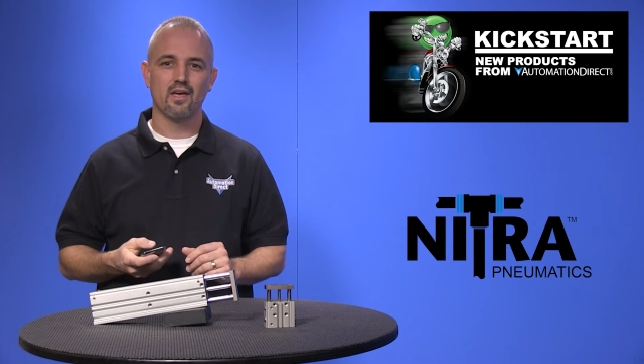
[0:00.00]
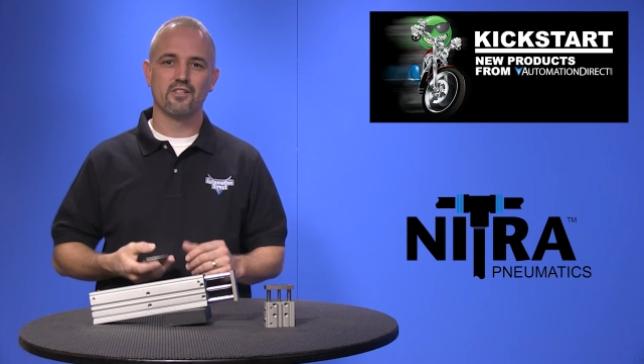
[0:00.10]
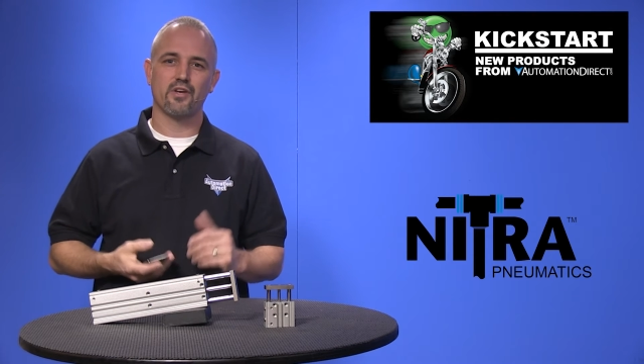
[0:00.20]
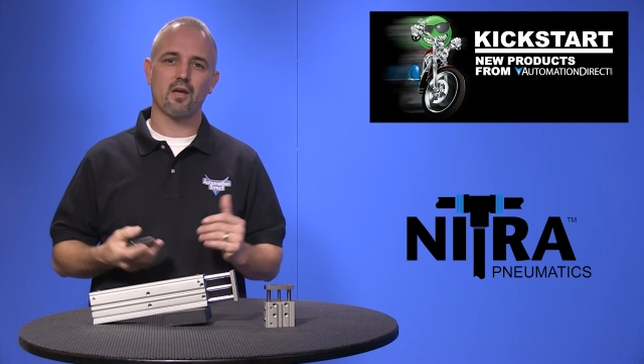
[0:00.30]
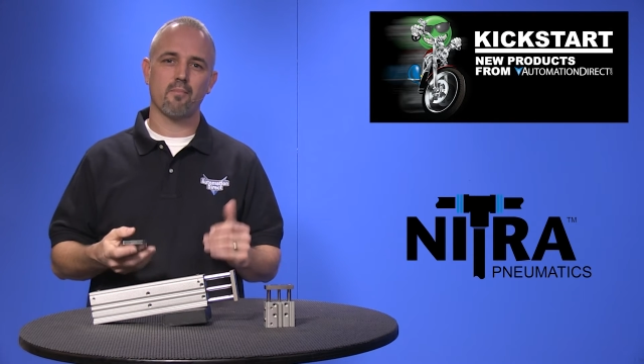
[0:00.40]

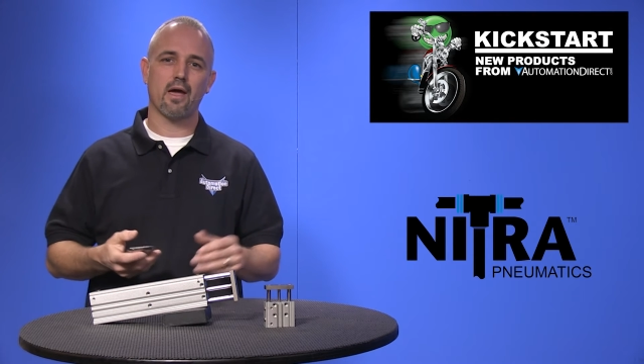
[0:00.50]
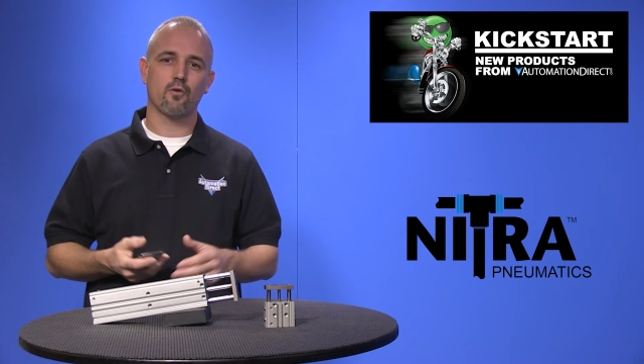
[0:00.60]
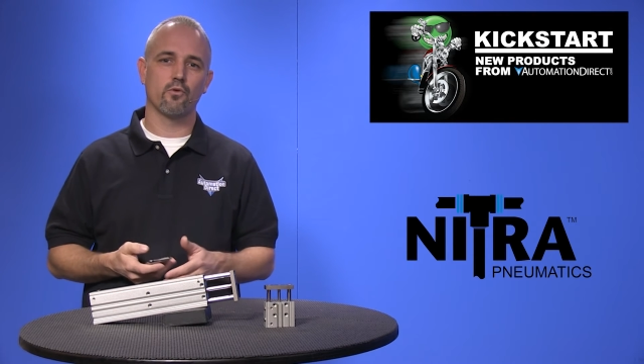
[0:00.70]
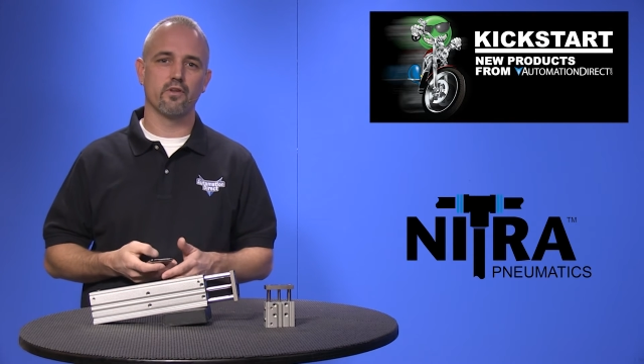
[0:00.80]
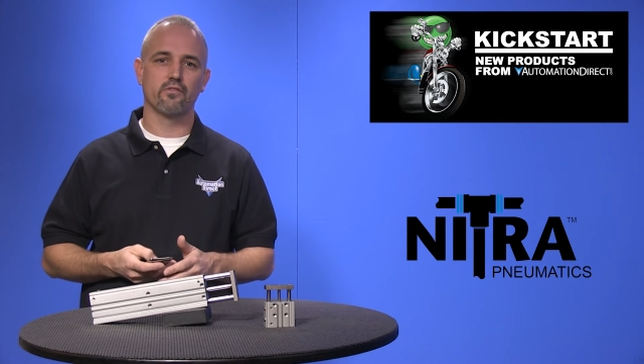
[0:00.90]
Check
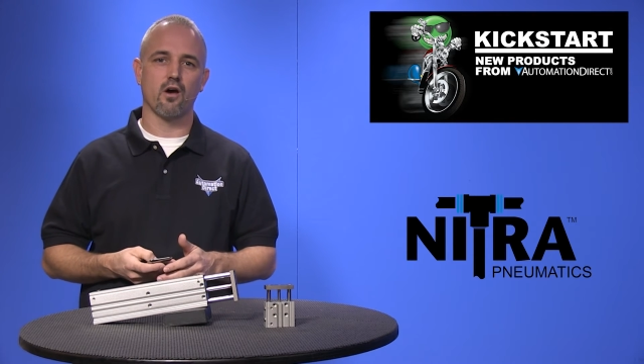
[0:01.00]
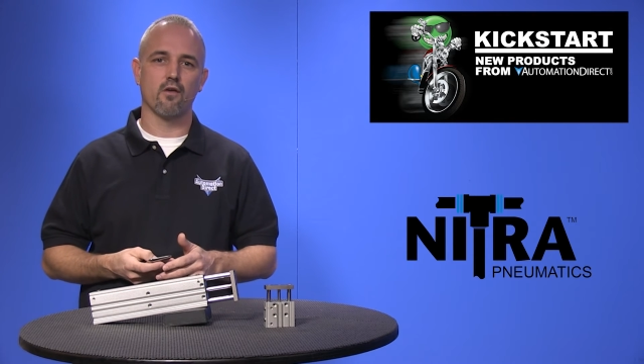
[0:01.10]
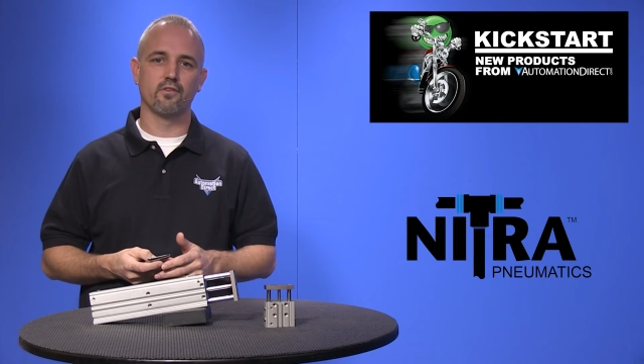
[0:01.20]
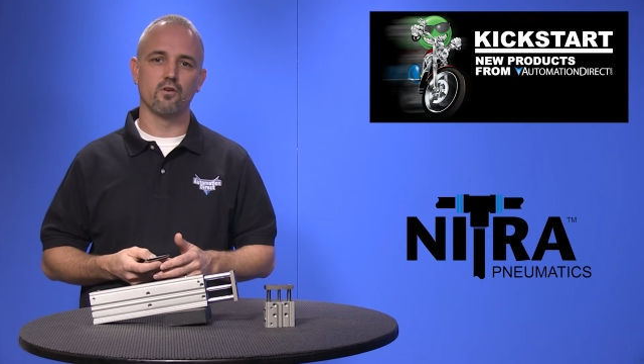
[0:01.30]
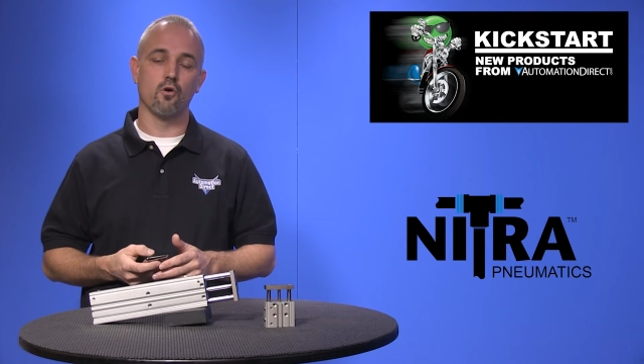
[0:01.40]
back with us
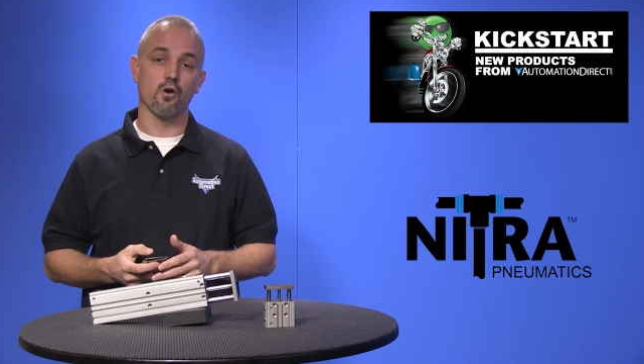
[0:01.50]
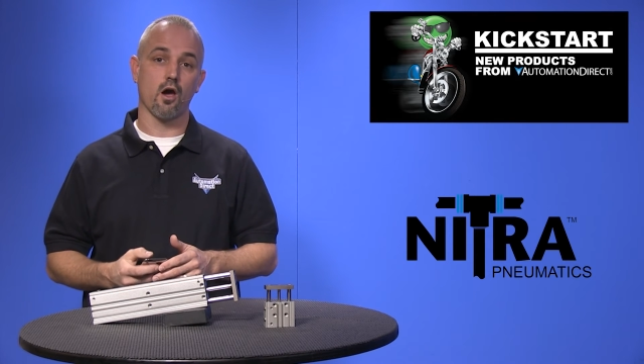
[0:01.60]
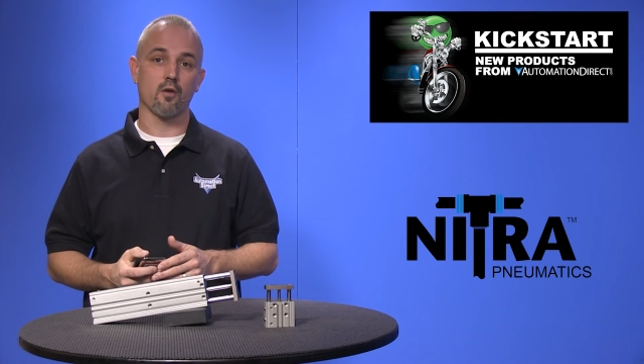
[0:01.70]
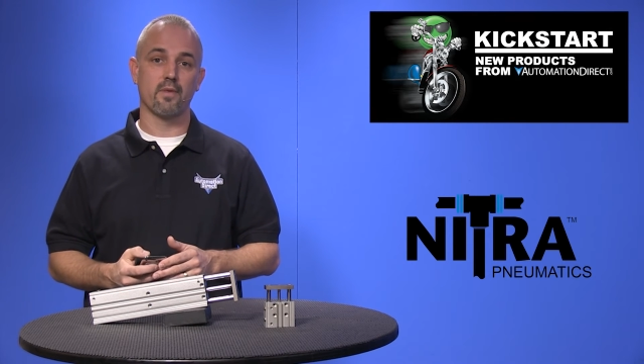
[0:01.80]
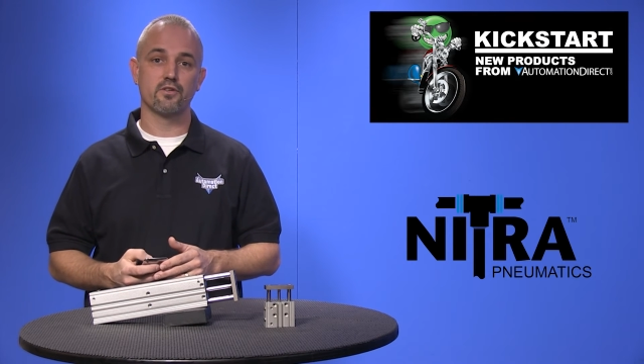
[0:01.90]
often on
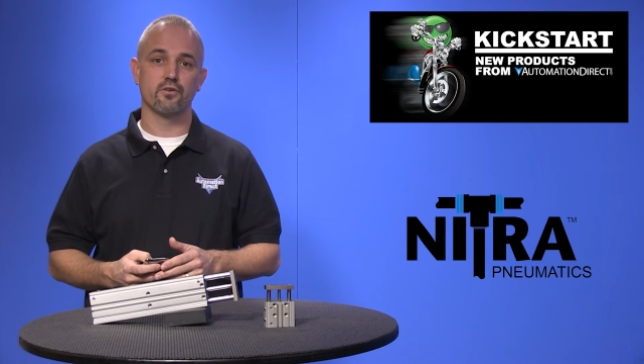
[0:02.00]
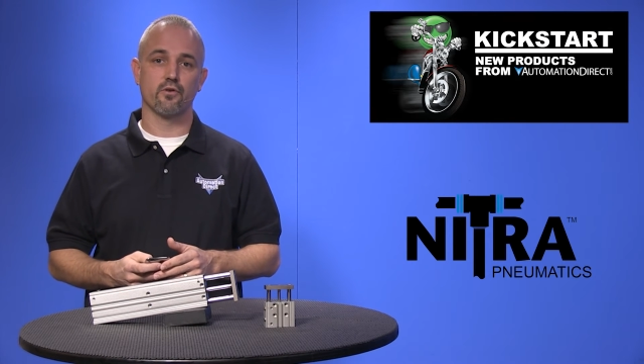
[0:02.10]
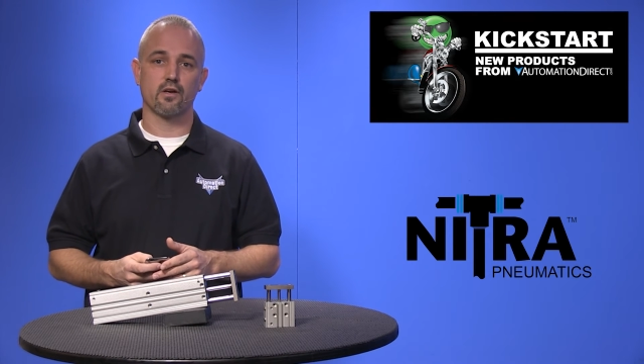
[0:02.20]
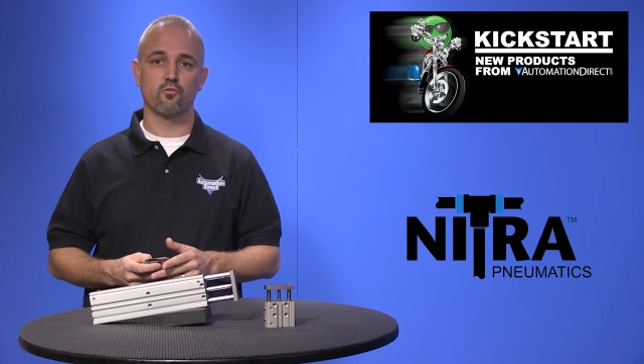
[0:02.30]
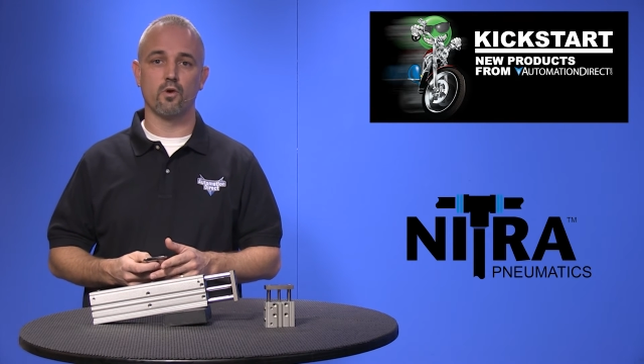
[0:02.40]
Automation
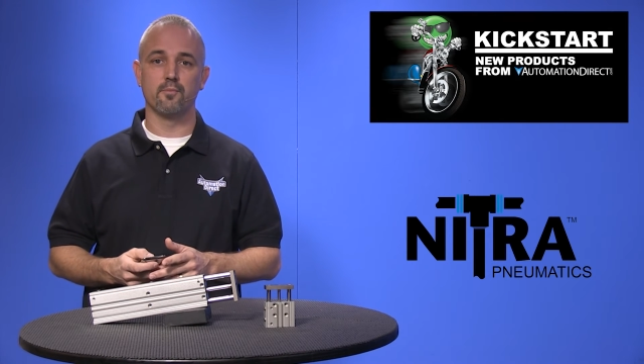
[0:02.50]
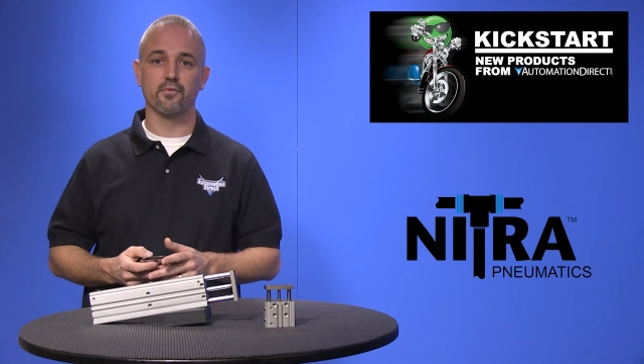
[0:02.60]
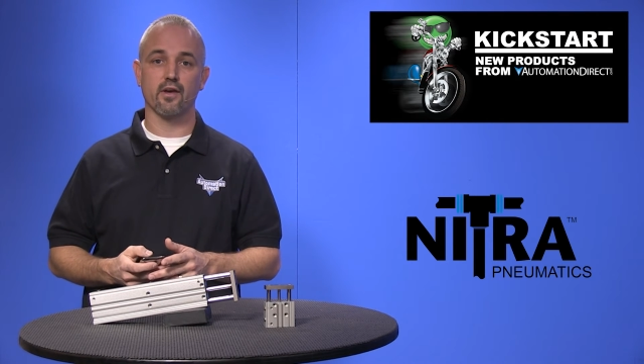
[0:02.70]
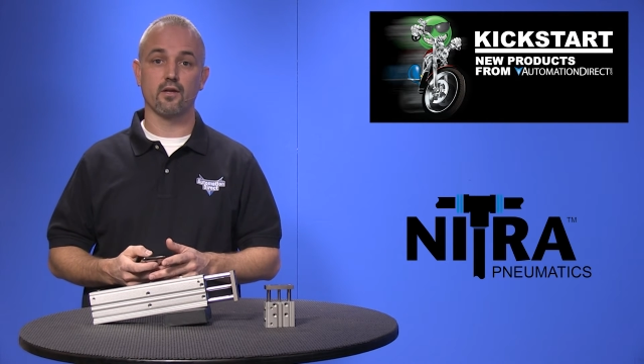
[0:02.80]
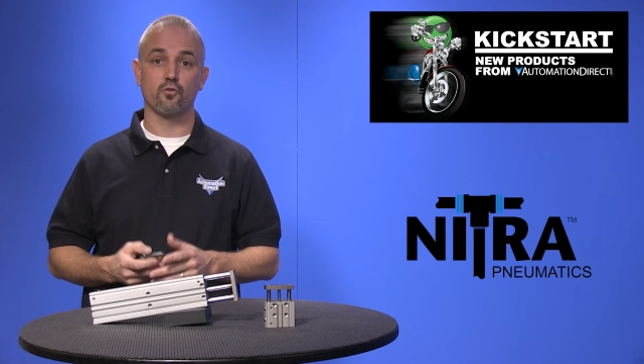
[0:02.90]
Direct's
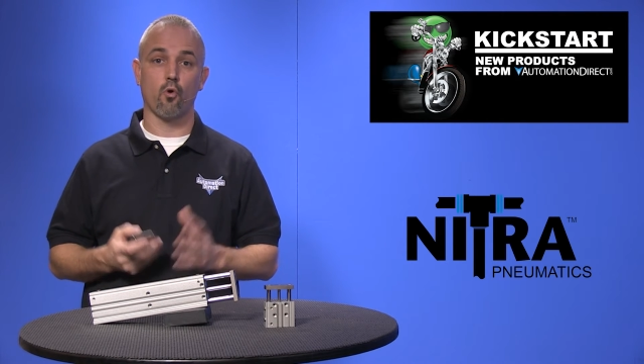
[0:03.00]
websites